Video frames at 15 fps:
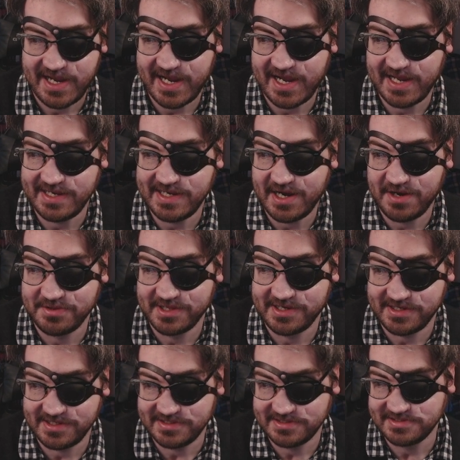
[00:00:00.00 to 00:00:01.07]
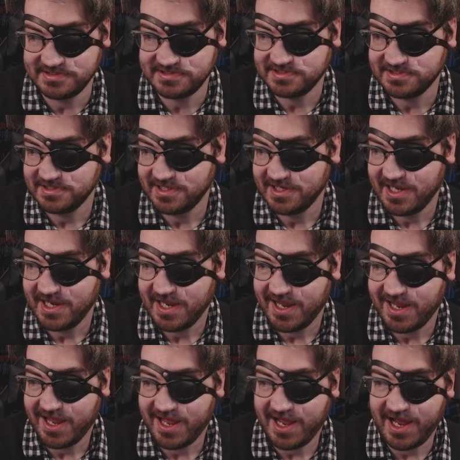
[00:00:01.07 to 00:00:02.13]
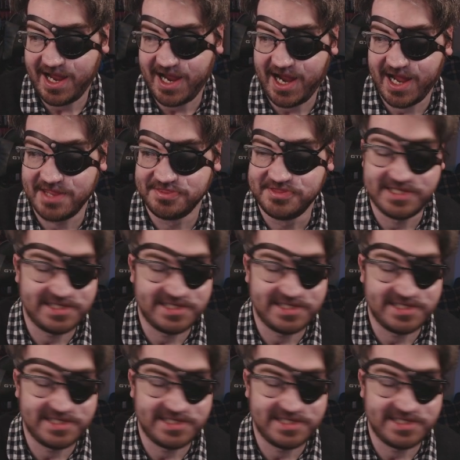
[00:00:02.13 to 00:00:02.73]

And now that it is, this